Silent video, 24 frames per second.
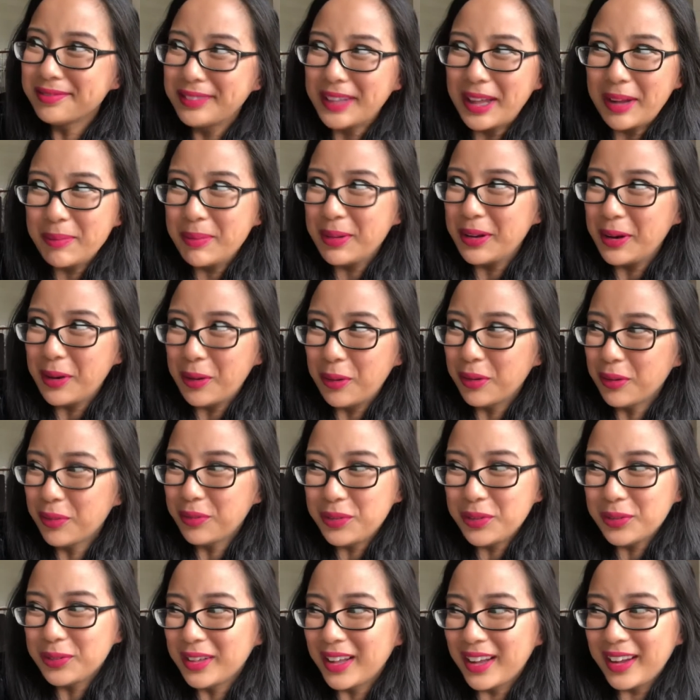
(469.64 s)
Let me know if
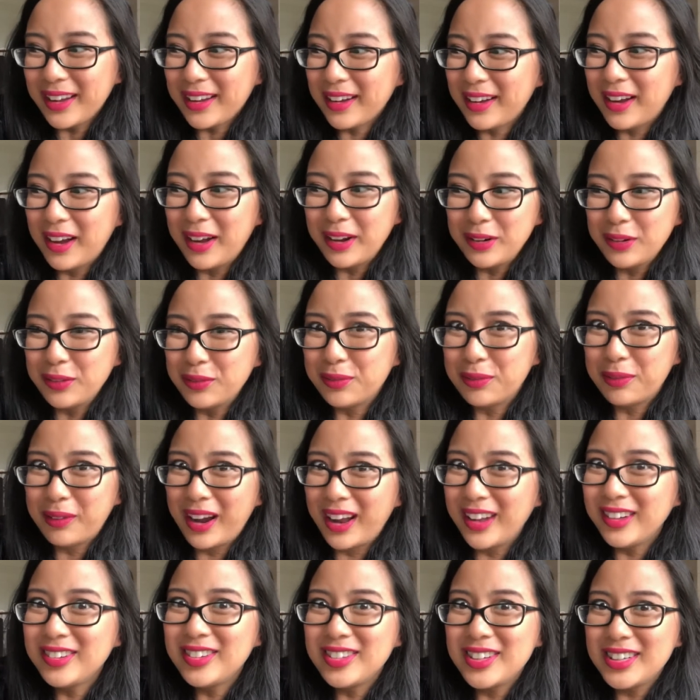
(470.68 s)
you like kind of
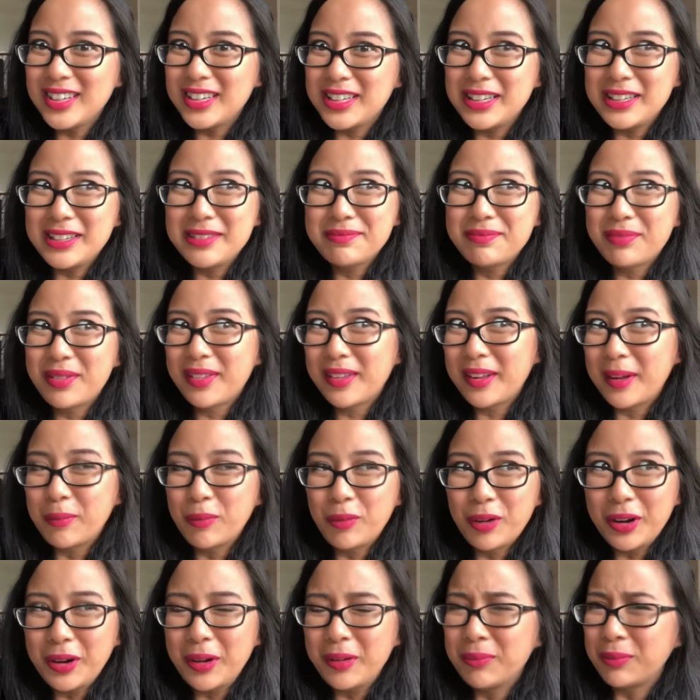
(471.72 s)
ranty,
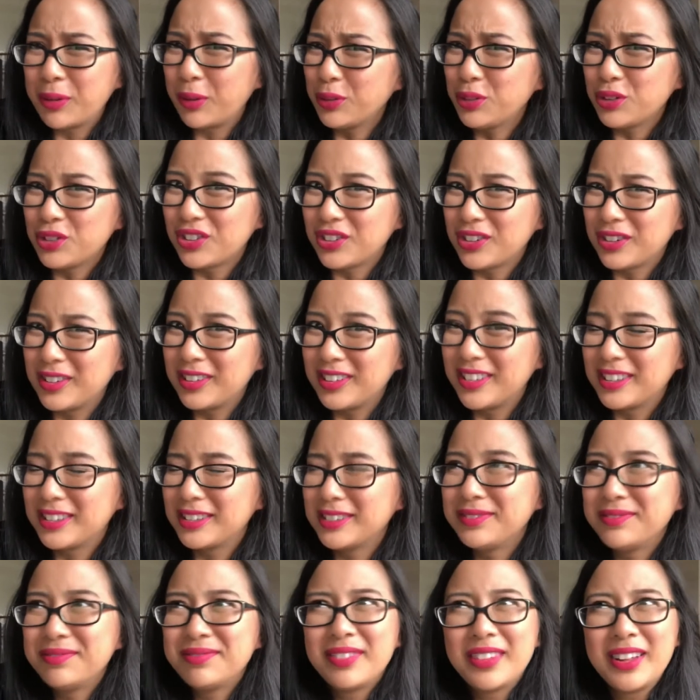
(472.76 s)
somewhat emotional,